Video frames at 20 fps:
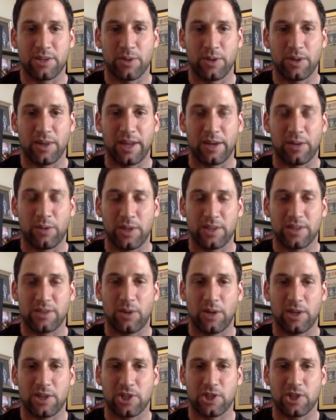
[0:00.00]
We went to
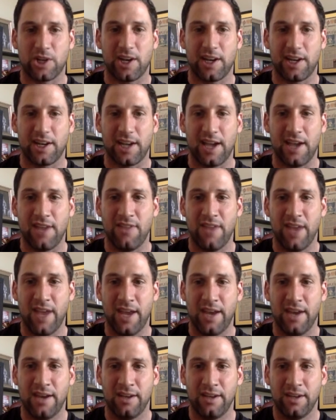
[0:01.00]
watch training, and
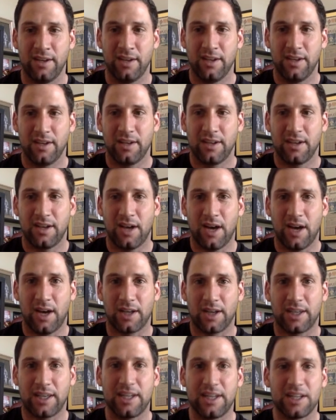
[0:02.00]
then
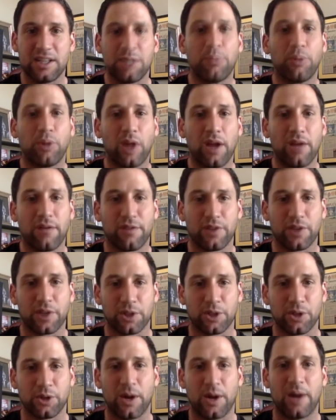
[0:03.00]
getting to play for the
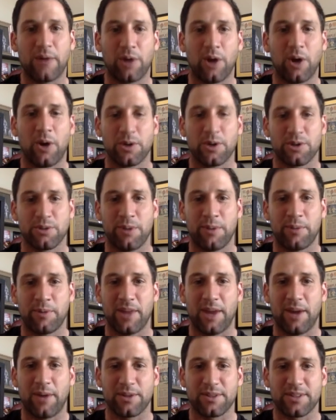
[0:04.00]
Crew. I always remember
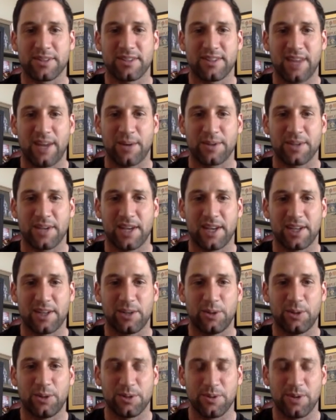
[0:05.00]
that was kind of
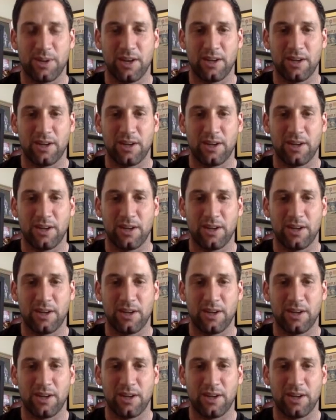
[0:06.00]
cool as well.